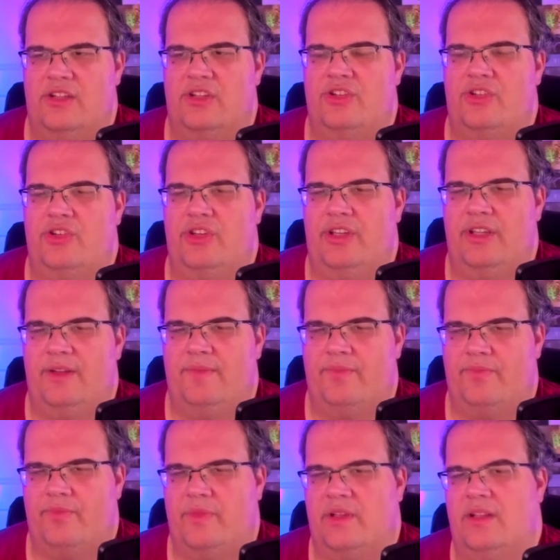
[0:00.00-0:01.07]
she
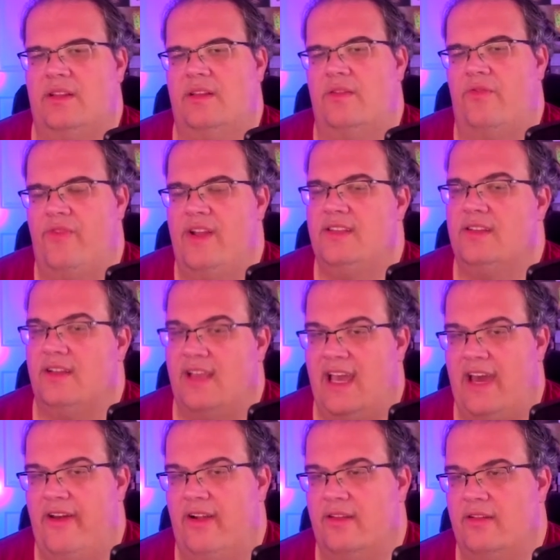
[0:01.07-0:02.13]
defeats a
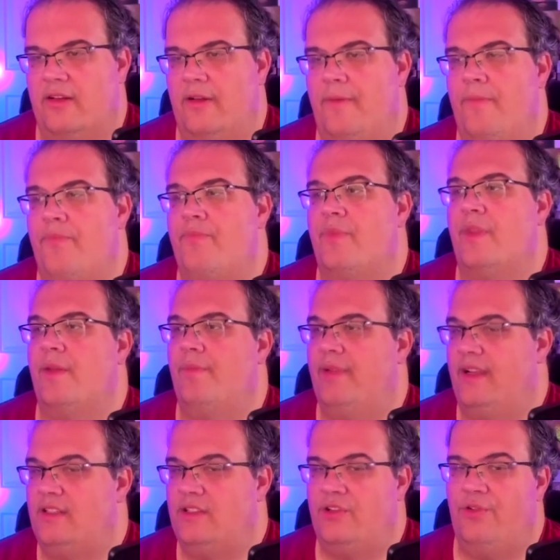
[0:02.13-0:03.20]
character,
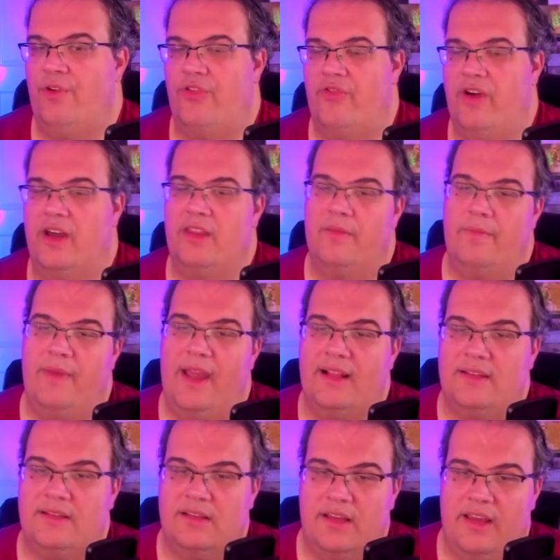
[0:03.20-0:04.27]
place 2 threat on the main
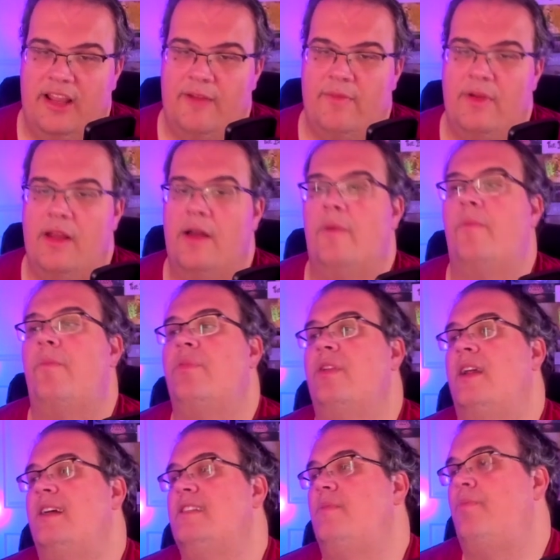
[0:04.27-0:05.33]
scheme,
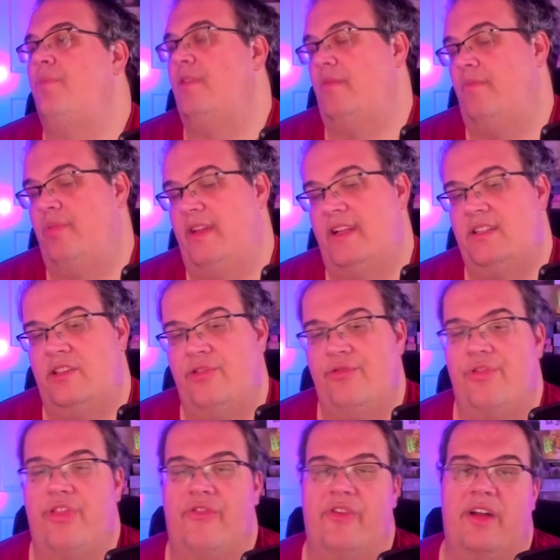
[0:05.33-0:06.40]
plus place 2
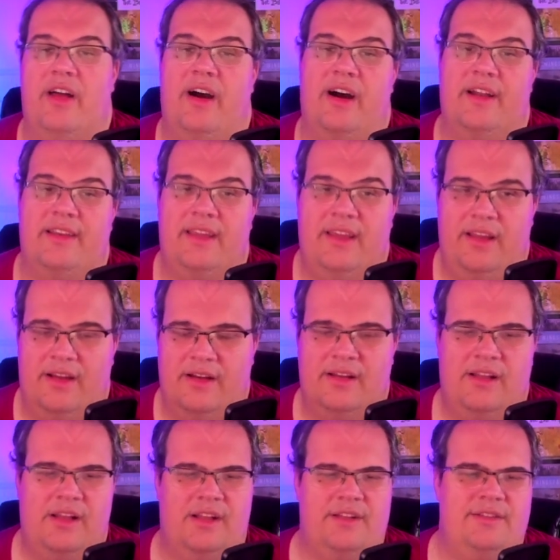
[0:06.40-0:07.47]
threat on here.
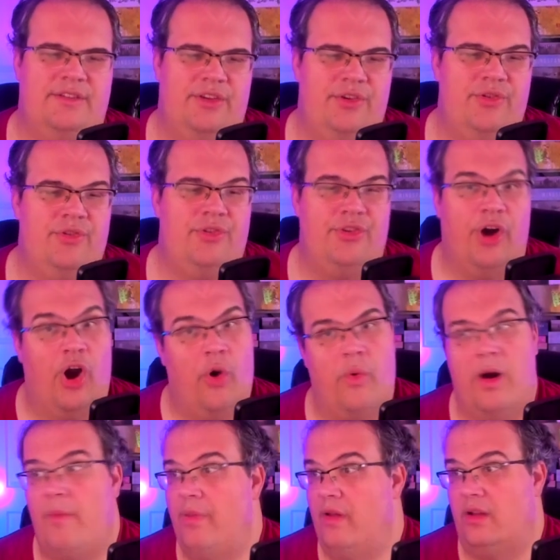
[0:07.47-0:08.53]
So you don't
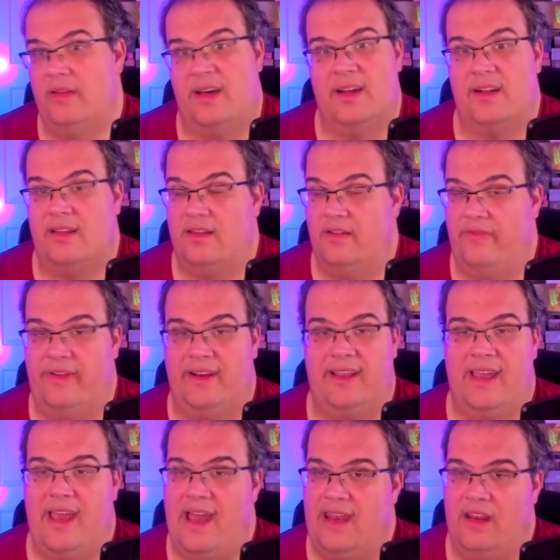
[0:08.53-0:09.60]
want Belladonna defeating
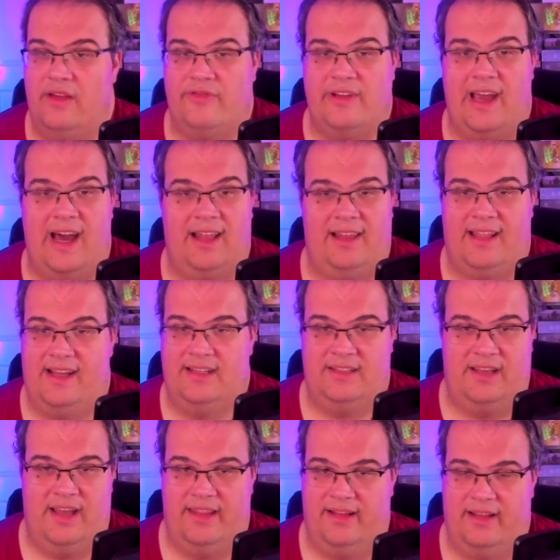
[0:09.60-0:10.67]
any of your allies
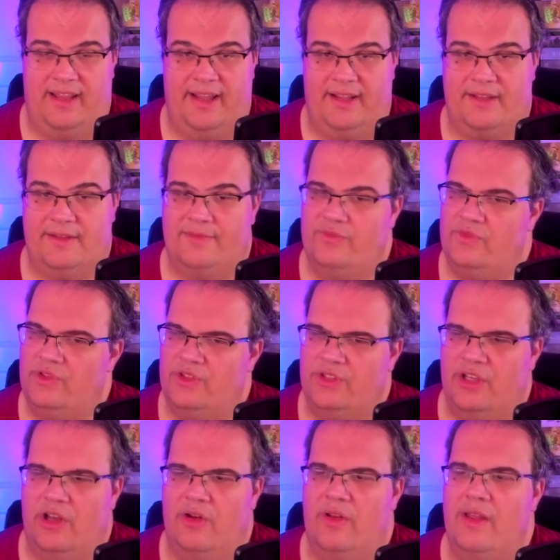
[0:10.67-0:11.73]
and the like.
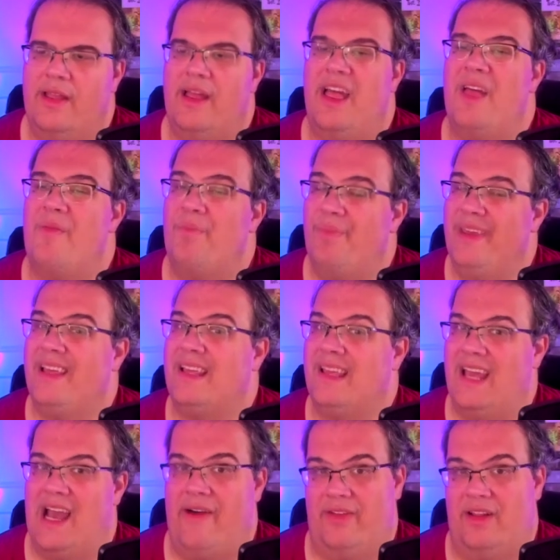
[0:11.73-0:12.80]
So be
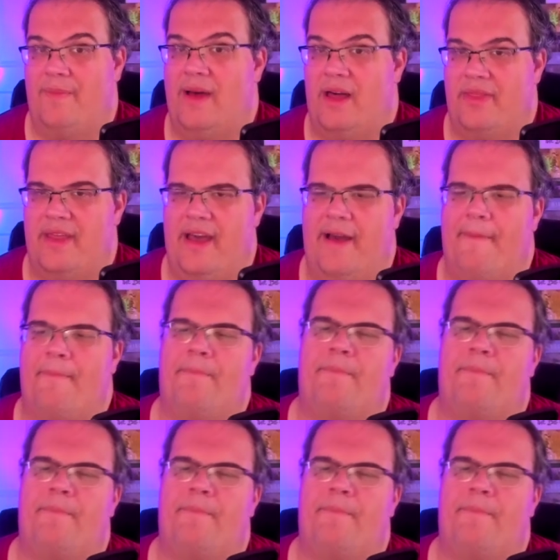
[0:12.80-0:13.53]
careful about that.